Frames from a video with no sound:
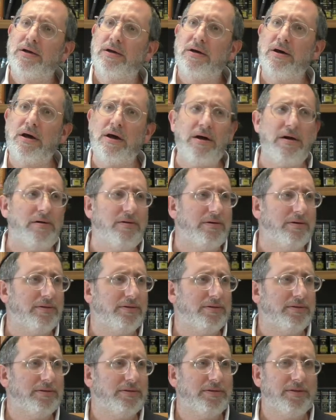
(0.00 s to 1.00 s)

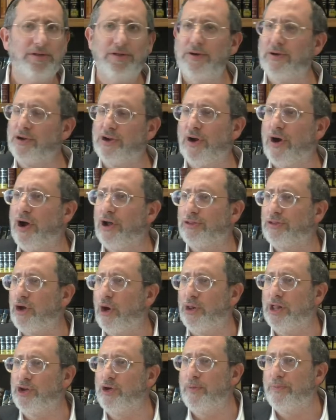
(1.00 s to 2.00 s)
oh, you're a
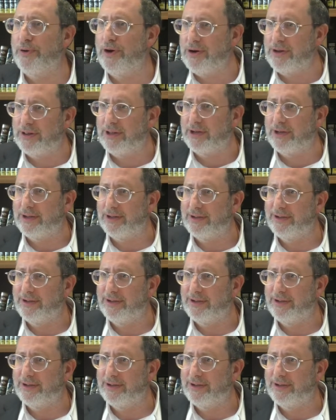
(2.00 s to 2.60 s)
totally new person.